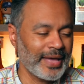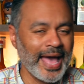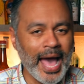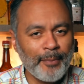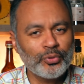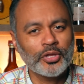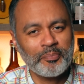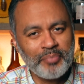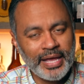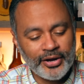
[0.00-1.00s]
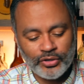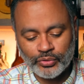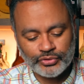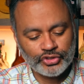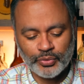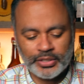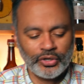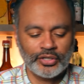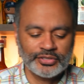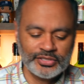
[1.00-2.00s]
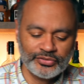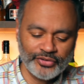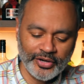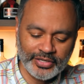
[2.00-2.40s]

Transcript: apple and pear notes to it. Oh, this is very